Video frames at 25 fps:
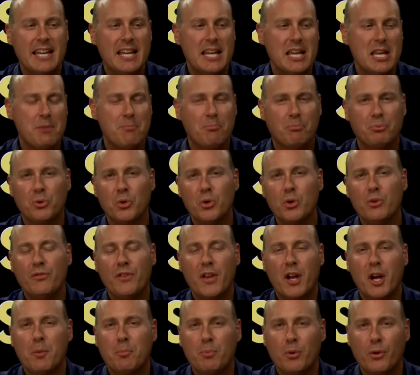improve
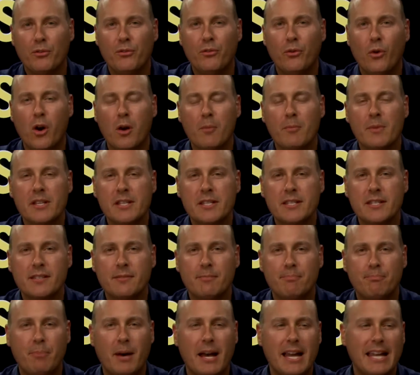their performance
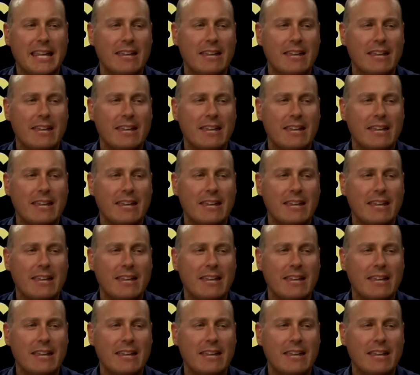by